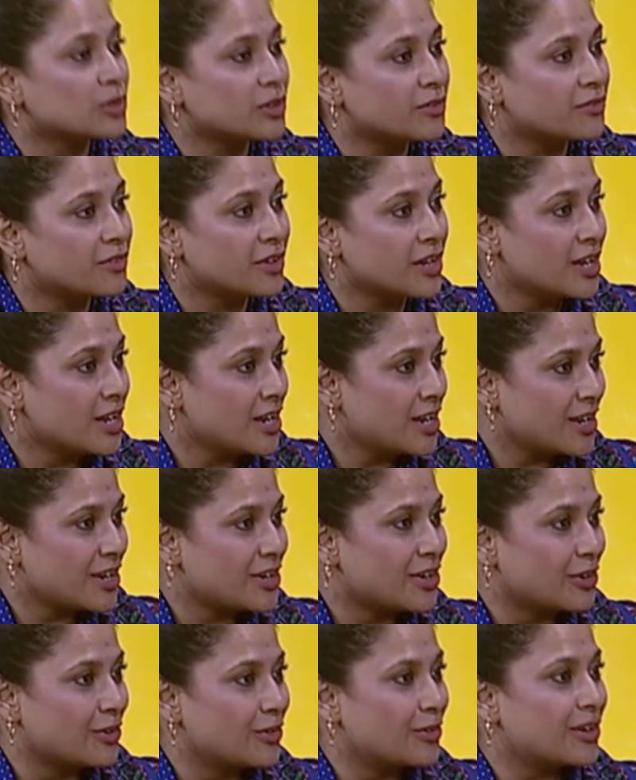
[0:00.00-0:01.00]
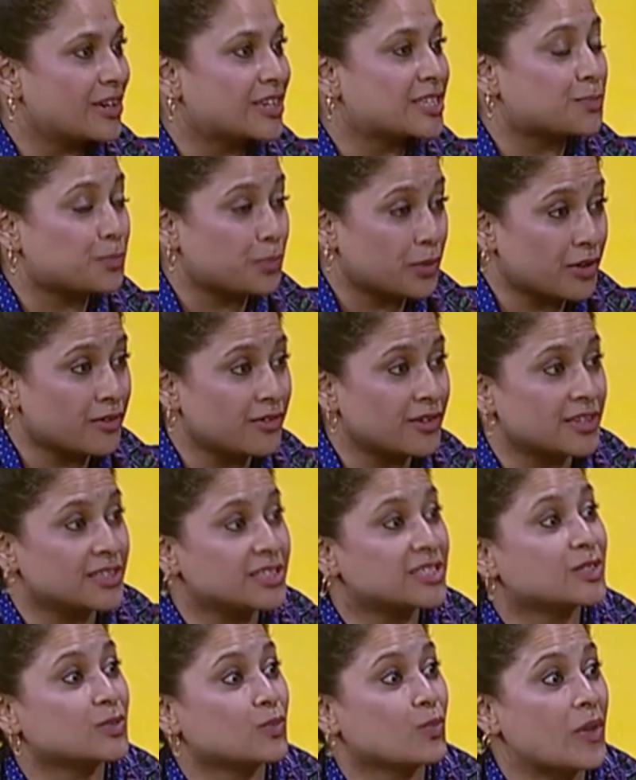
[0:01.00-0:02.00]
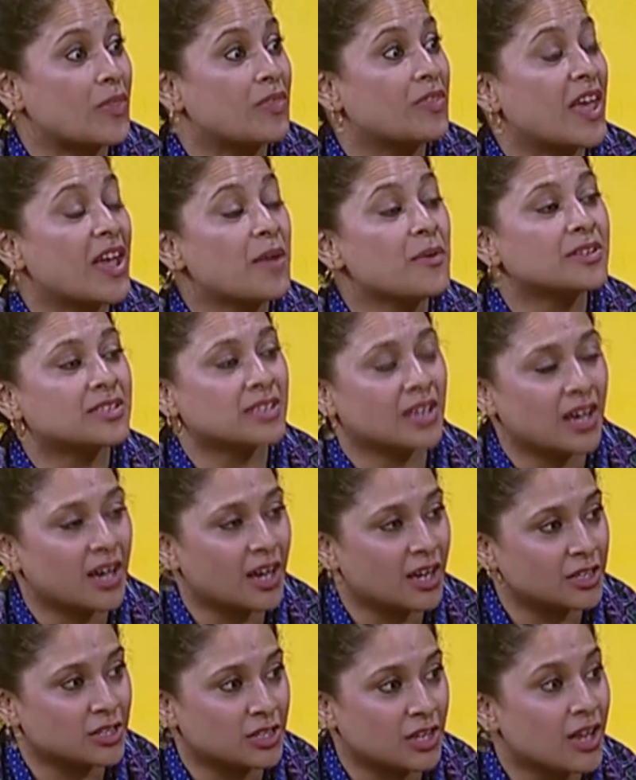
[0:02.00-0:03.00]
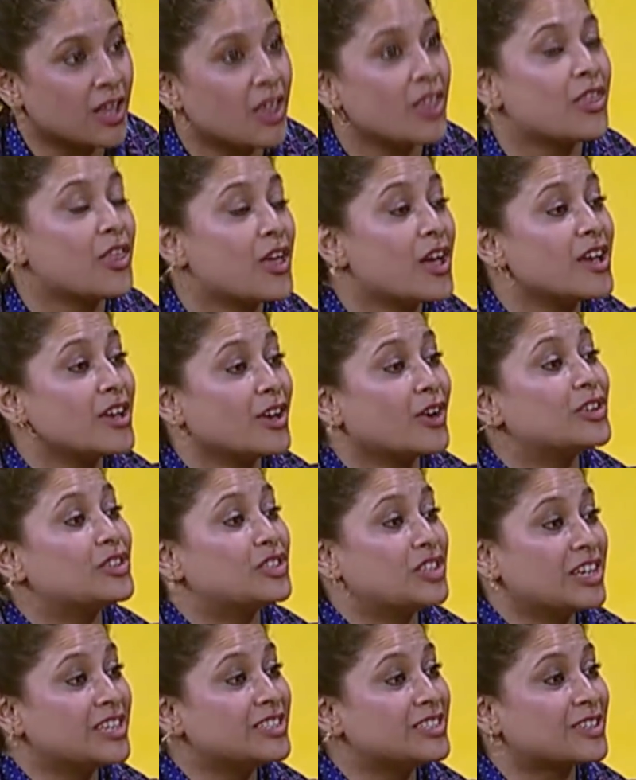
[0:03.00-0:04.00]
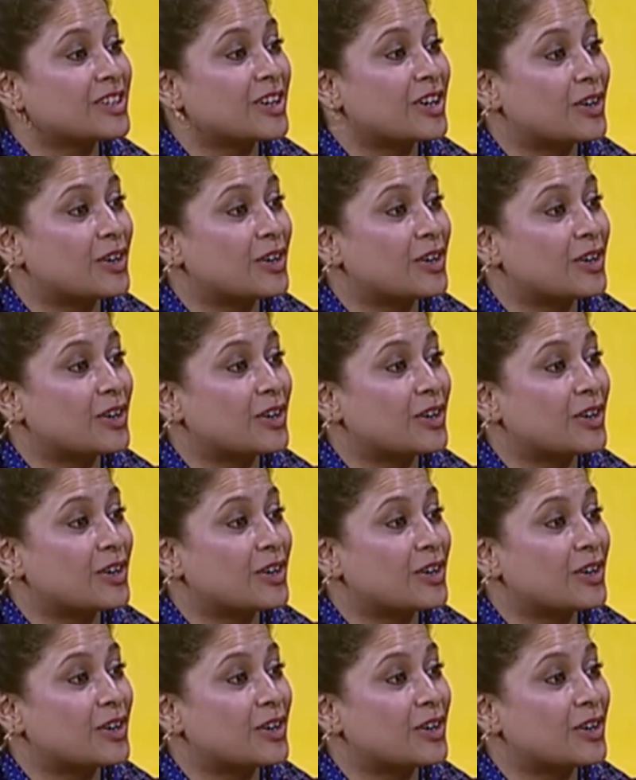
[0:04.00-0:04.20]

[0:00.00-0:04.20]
of, experienced when they went to Hajj 30 odd years ago,